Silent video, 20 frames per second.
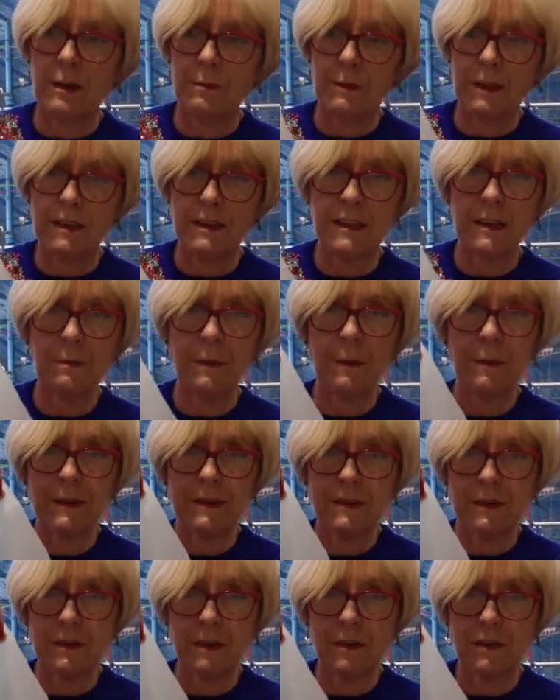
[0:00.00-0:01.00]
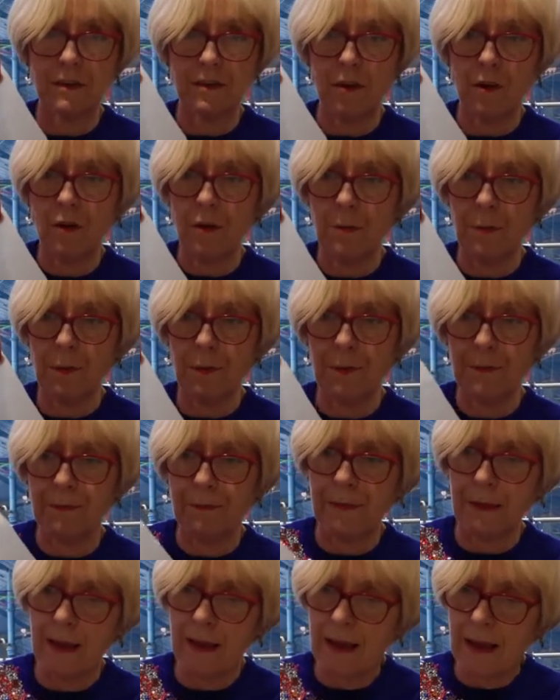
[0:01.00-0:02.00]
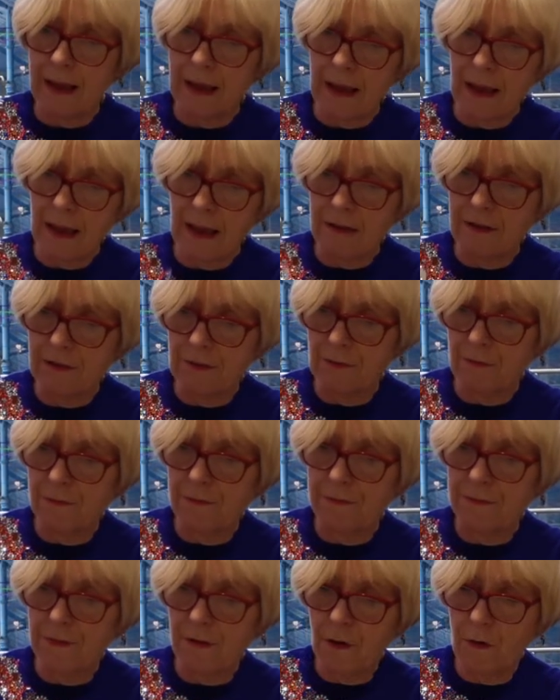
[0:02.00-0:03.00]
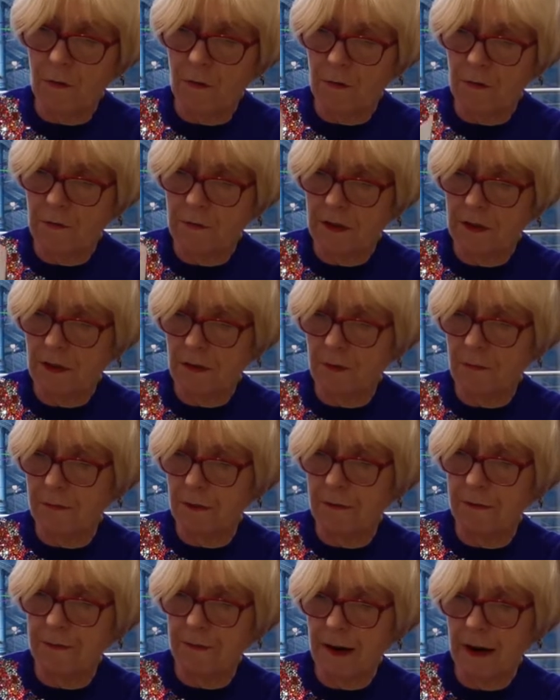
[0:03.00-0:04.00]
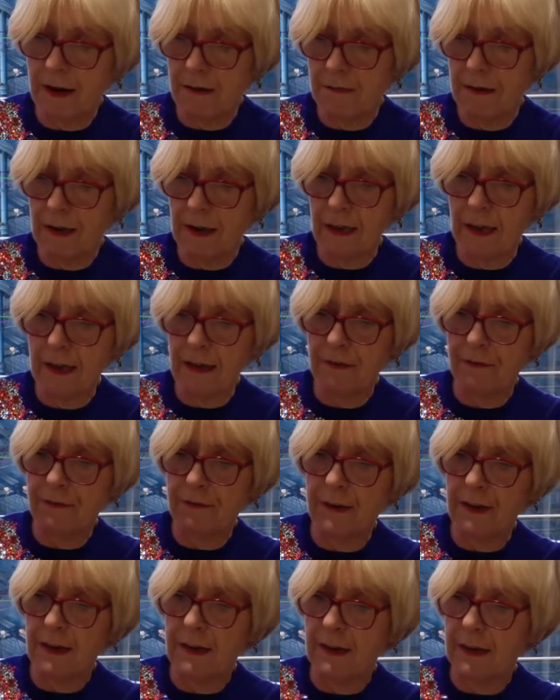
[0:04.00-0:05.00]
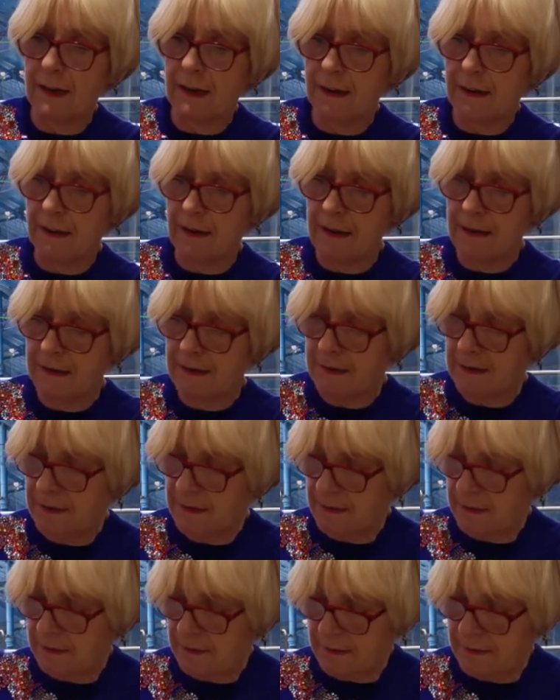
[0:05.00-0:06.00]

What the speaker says: the tippy bit at the top, and you fold it over very carefully like this,